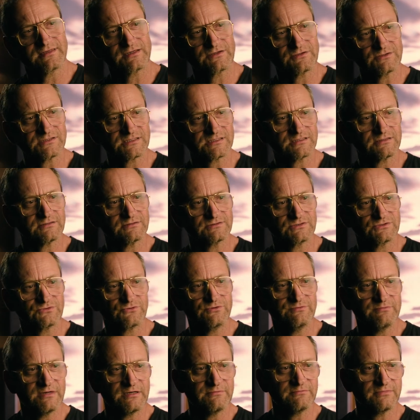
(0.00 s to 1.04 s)
think also
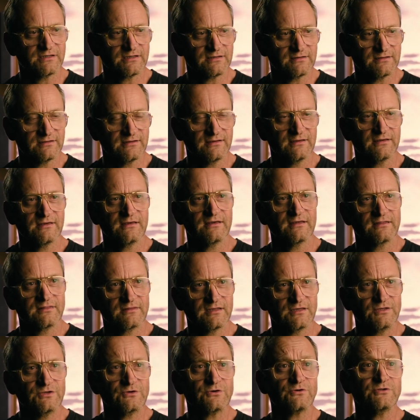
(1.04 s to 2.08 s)
to remember
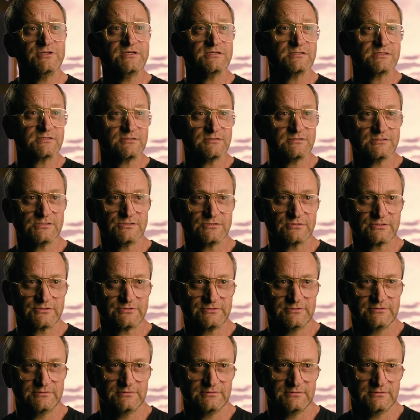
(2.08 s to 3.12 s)
that you're only as good as your
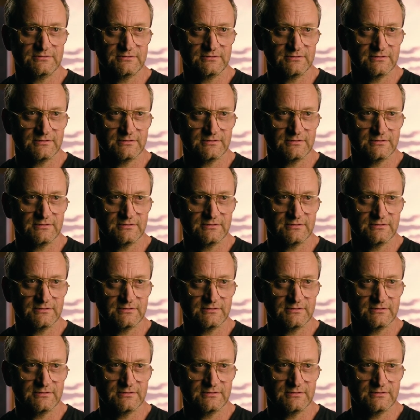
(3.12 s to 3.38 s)
crew.